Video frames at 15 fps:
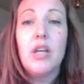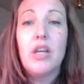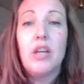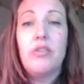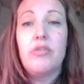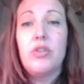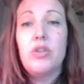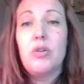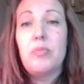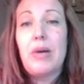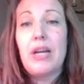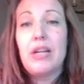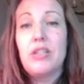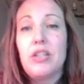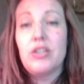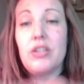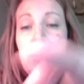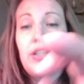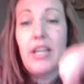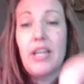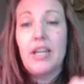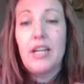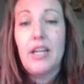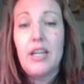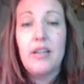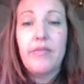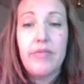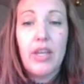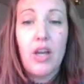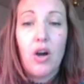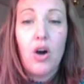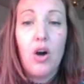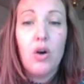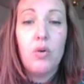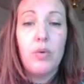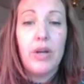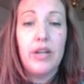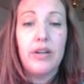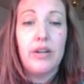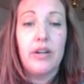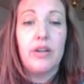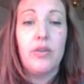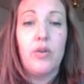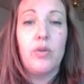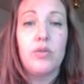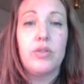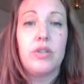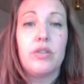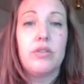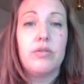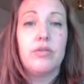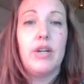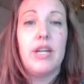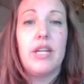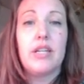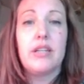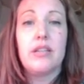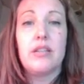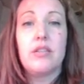If you go back to your data, they all waited on hold, right?